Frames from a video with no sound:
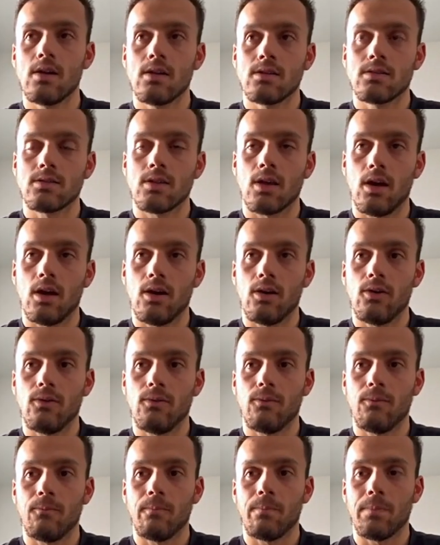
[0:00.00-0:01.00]
So
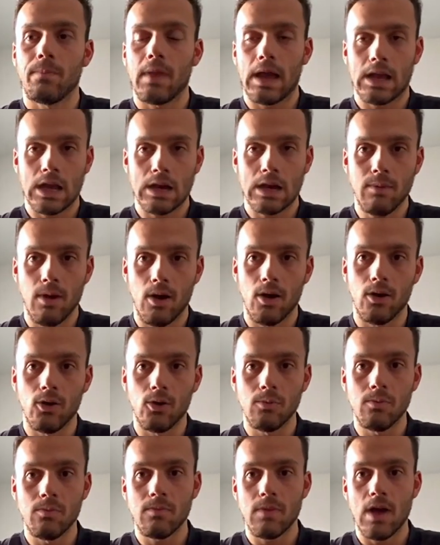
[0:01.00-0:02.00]
I come
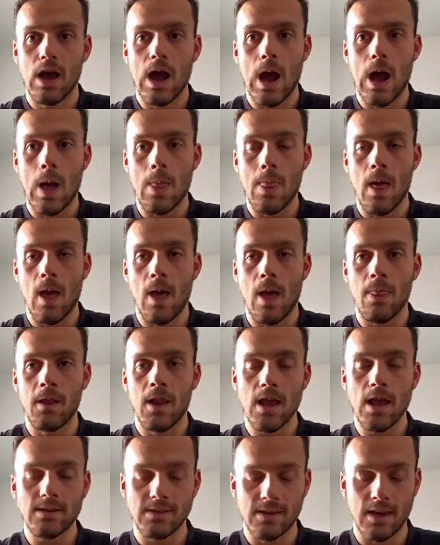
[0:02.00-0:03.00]
home, and then the
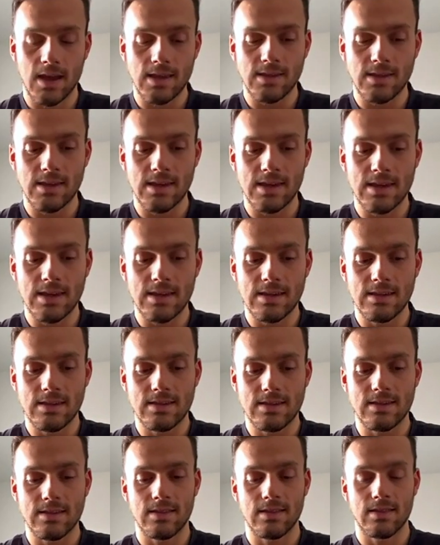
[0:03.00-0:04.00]
next thing I see
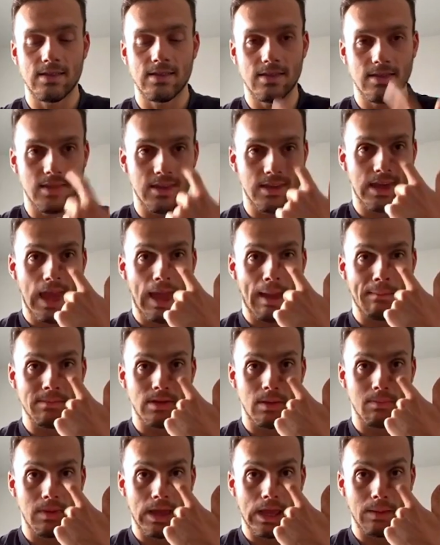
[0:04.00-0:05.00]
is the games
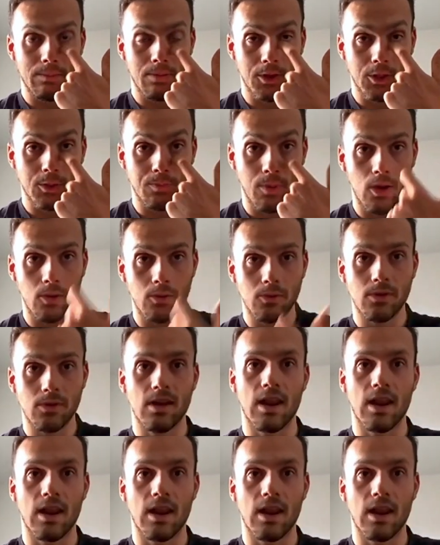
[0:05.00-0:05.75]
are being postponed.